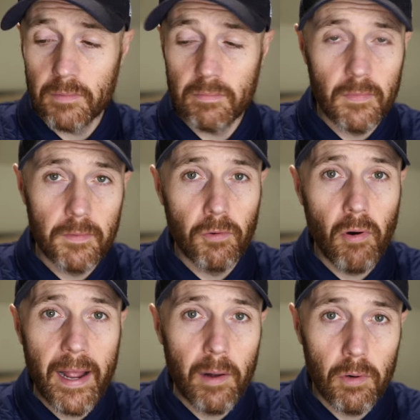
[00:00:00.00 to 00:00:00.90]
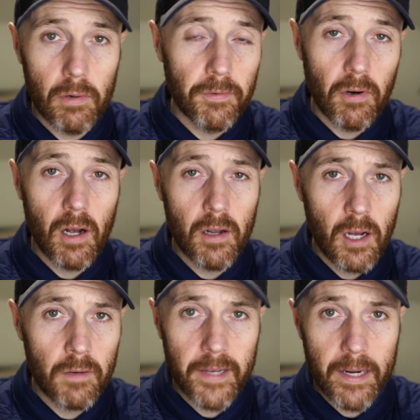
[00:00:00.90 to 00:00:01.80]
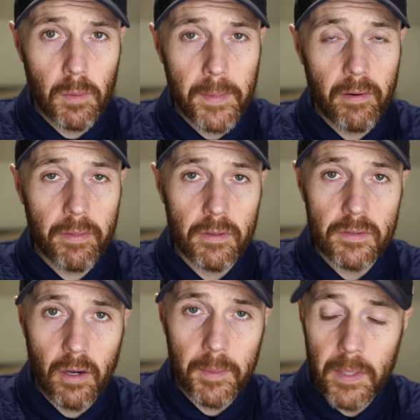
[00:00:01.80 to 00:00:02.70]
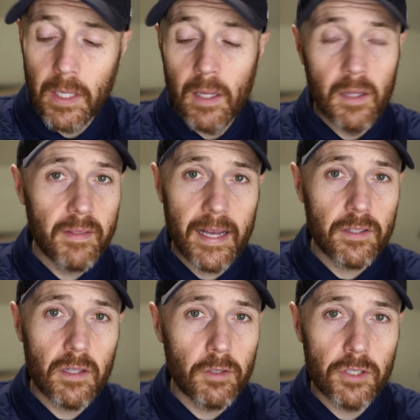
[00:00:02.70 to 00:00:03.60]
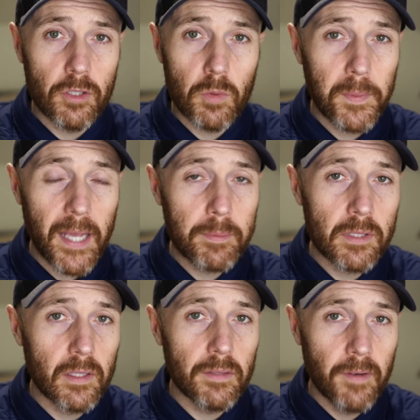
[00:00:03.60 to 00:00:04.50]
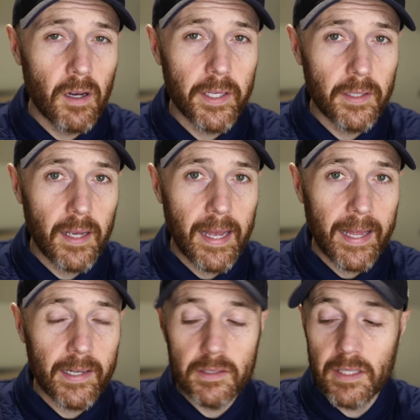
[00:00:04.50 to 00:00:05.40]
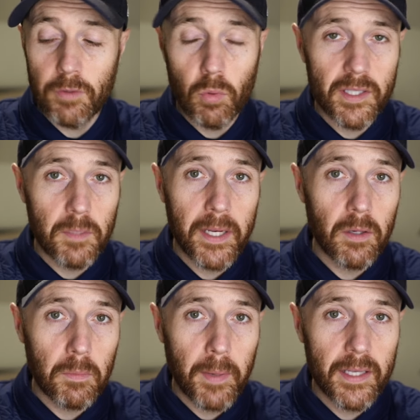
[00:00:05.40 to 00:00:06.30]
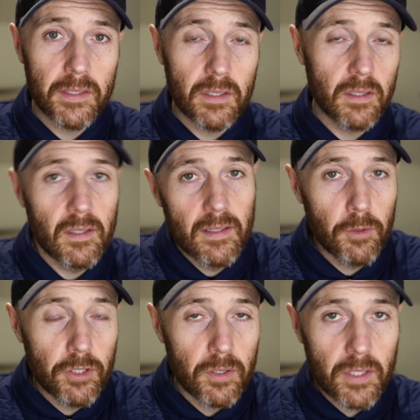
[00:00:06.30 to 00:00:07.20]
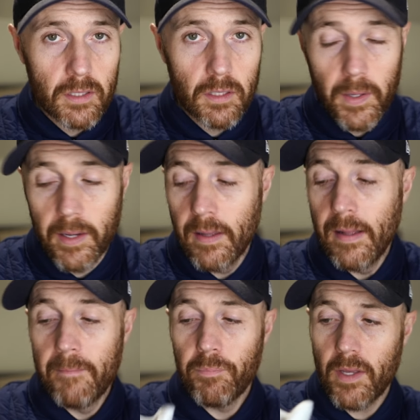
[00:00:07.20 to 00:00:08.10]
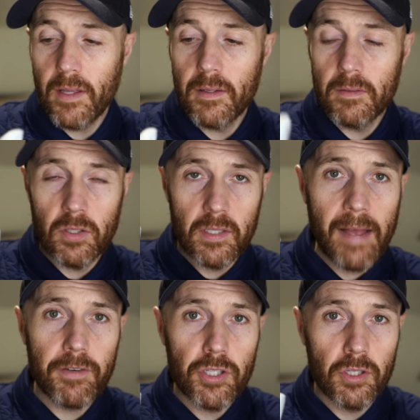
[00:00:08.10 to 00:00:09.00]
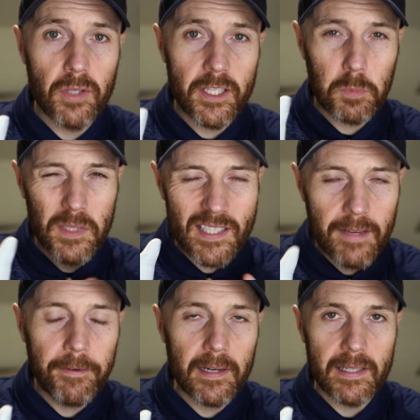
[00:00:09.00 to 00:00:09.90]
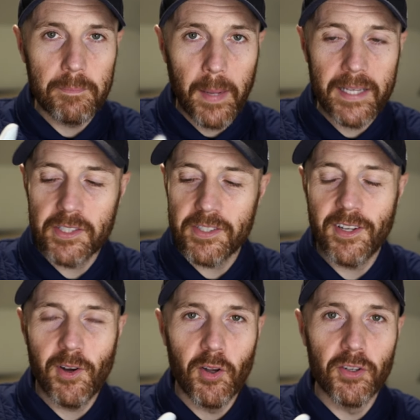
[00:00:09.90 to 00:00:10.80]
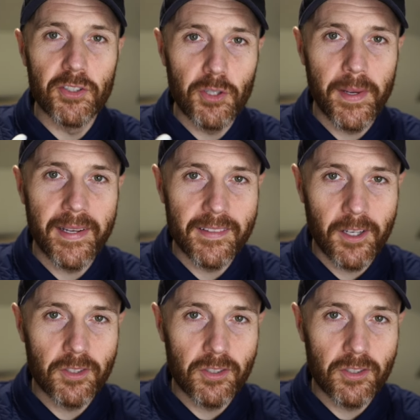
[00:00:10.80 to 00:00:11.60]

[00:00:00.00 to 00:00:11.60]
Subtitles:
a 4-hour or 4.5-hour marathon time, that those shoes would be absolutely fine. And if you wanted to pick up the pace, those shoes can do it. To have a shoe that is specifically based on doing those